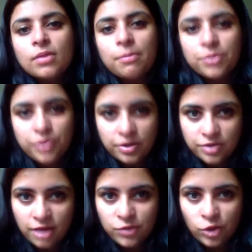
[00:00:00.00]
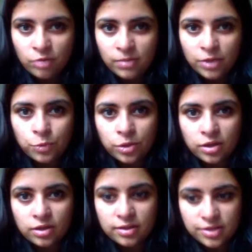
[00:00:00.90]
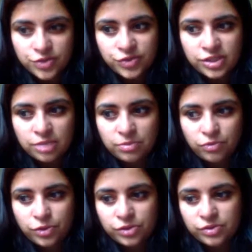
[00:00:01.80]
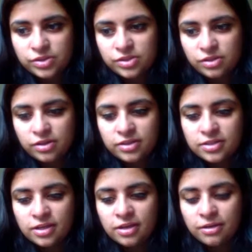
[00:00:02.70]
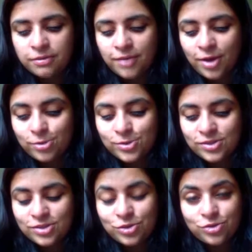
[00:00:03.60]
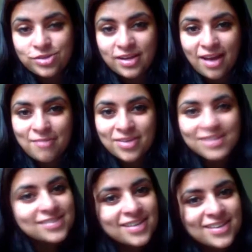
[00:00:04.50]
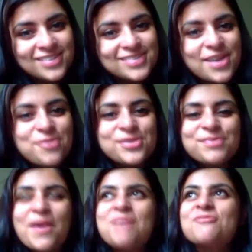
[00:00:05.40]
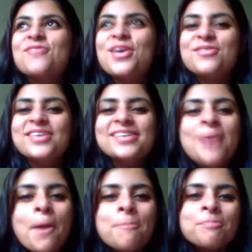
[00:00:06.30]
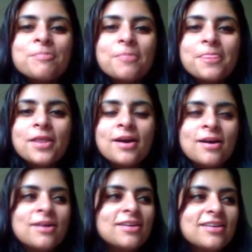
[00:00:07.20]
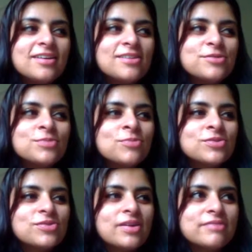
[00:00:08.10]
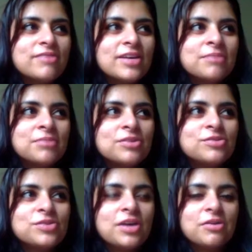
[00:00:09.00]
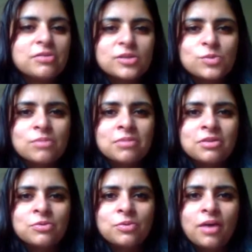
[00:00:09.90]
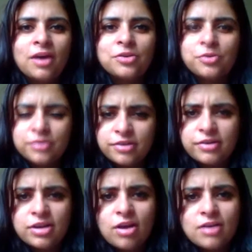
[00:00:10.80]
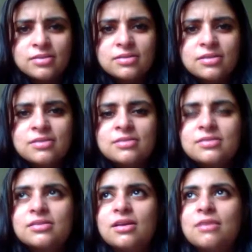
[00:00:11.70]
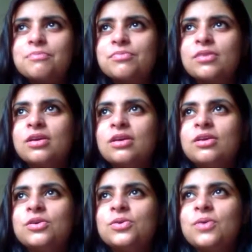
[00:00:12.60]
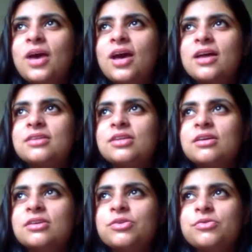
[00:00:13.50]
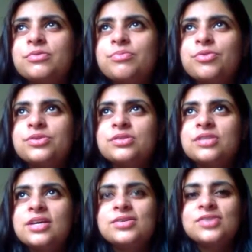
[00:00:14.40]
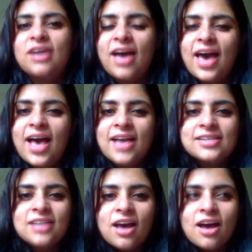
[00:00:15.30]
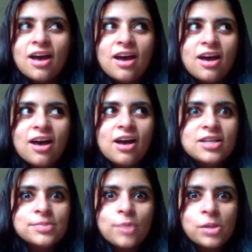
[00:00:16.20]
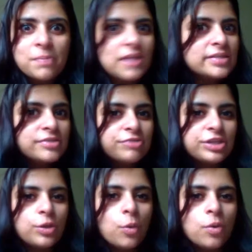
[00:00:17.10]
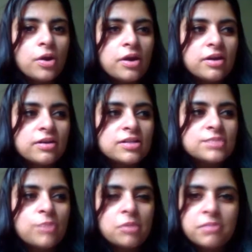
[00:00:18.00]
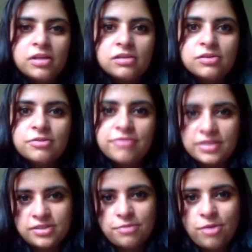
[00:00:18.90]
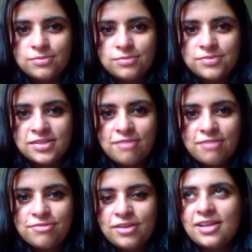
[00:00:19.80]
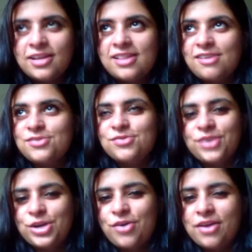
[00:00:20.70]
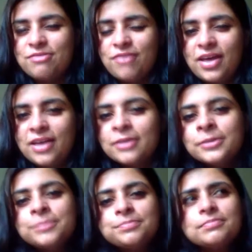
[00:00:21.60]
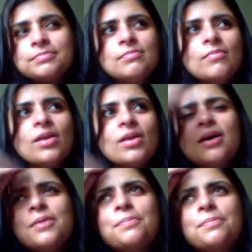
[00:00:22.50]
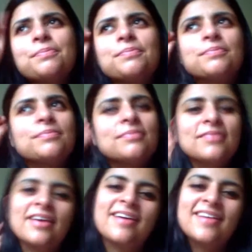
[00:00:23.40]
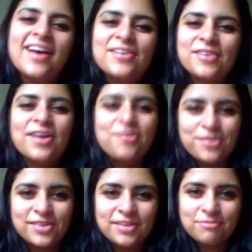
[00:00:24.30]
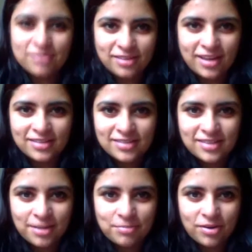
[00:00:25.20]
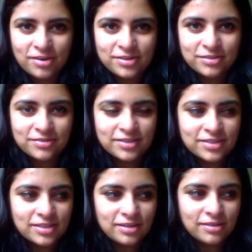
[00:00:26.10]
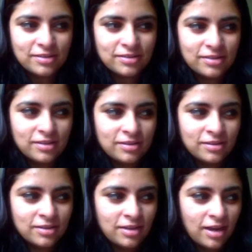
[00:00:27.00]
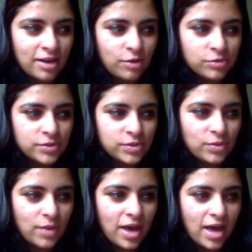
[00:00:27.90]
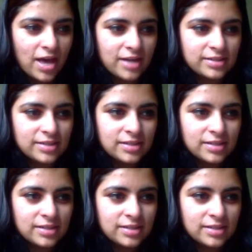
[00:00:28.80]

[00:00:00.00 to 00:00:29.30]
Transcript: But you had to have a lot of blood work and history done before you could start. I also did urodynamic studies. That was my favorite. It was most gratifying because you had all these women who had urinary incontinence, who had uterine placentia, and a small pessary or a small pill could fix their problems, and I felt like that was very gratifying. Yeah, I really liked that part of it. And then I also had